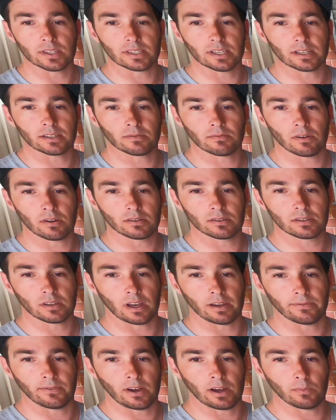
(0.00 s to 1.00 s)
6 rods.
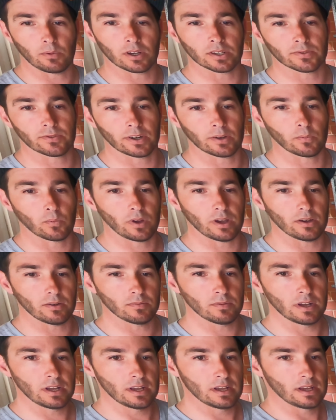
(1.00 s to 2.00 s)
I find works really
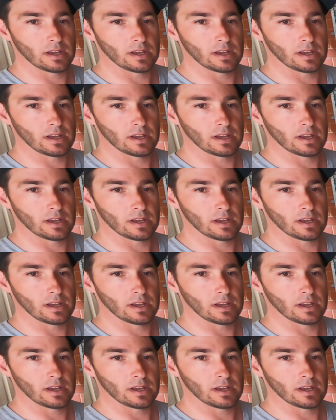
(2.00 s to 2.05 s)
well.